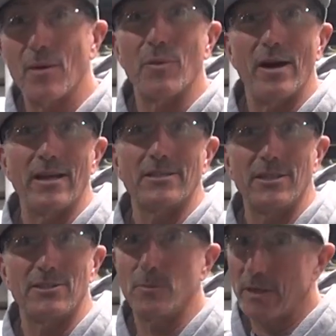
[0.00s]
of our
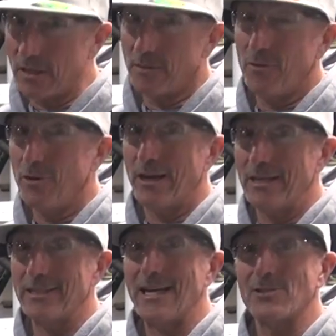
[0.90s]
products, it's because of you
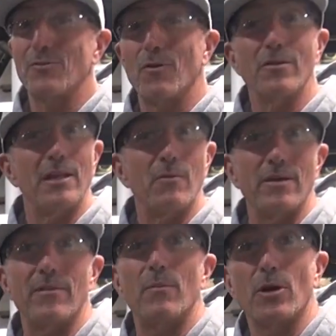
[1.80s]
guys asking for it that
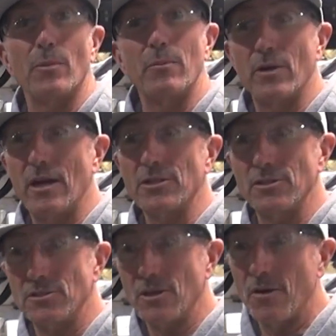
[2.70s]
we've put them in
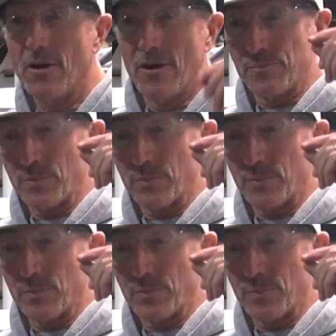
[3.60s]
production. So